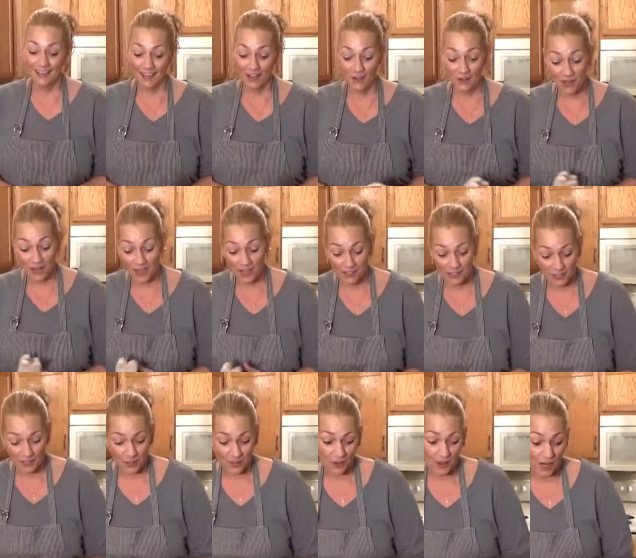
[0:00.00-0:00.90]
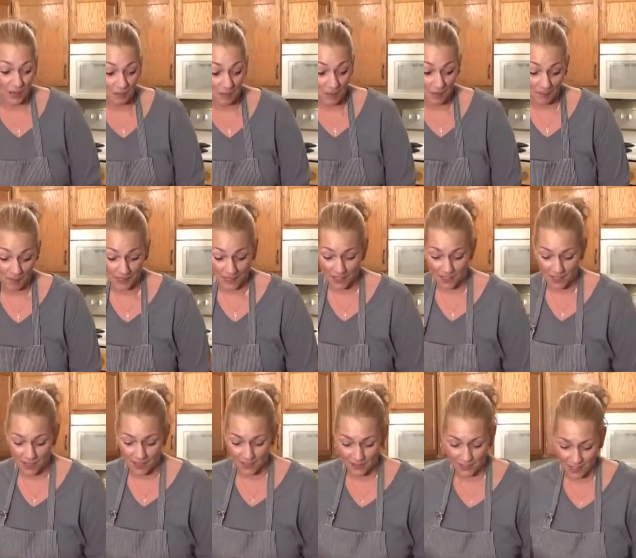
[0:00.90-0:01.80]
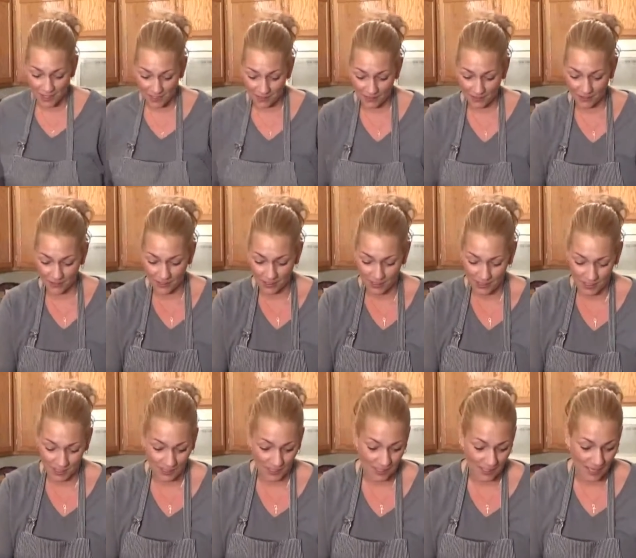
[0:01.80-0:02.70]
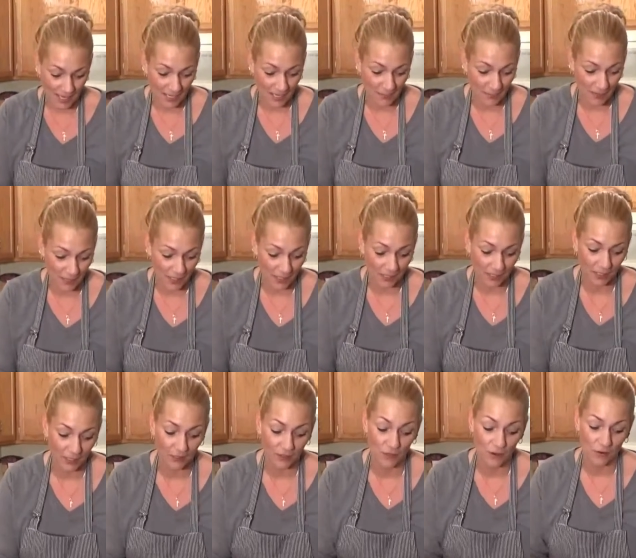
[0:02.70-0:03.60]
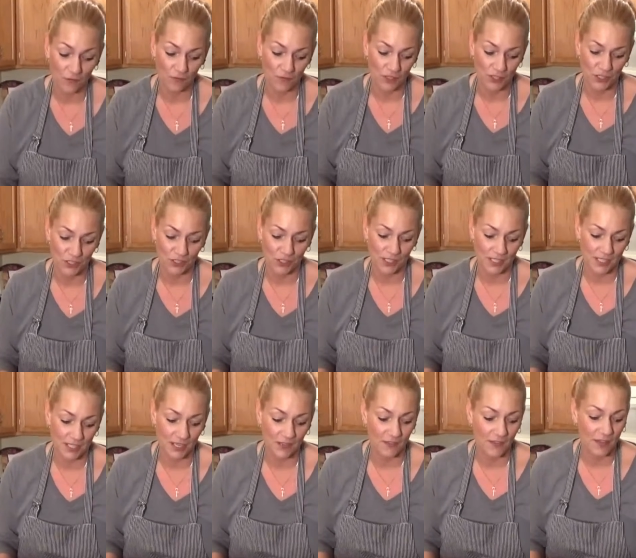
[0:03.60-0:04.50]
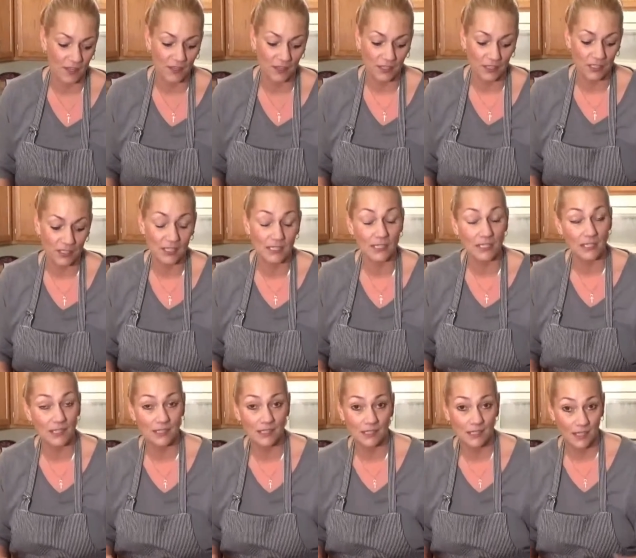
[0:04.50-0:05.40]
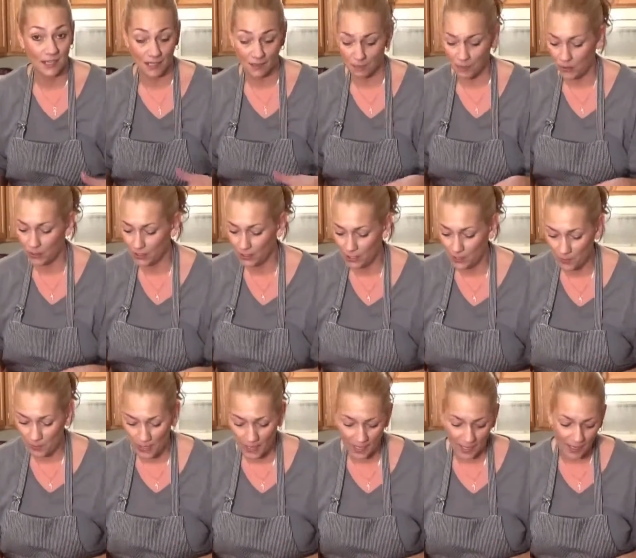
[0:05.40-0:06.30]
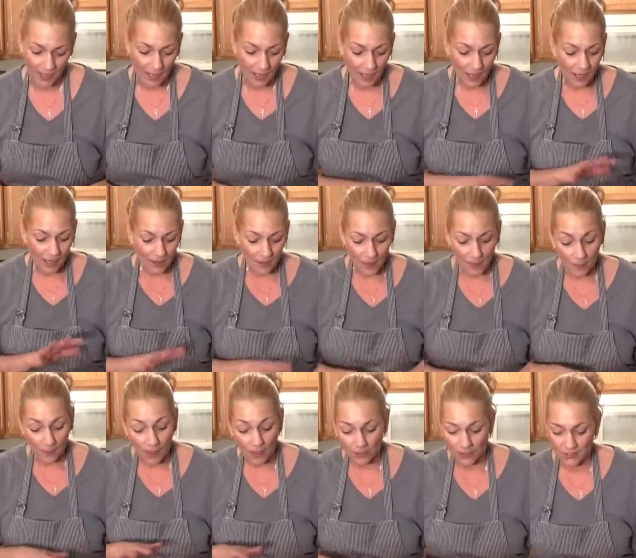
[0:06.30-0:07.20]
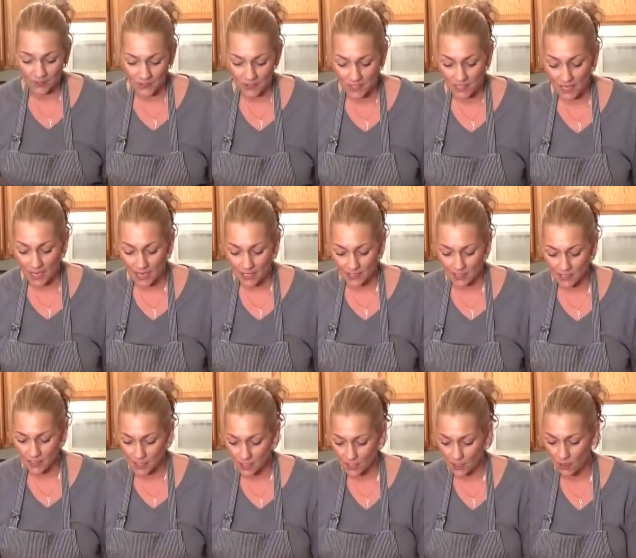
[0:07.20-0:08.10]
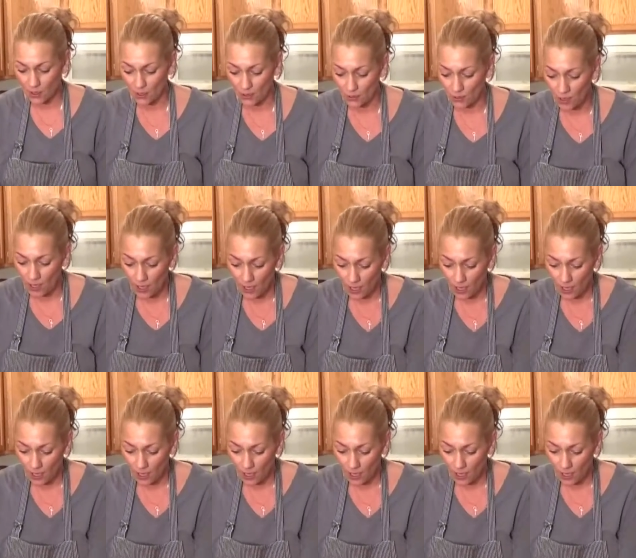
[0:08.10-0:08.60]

Okay, so our pumpkin is all done. You can see it's kind of wrinkly. You know for sure it's done then. You can just see the skin pulling away. They were all different sizes, so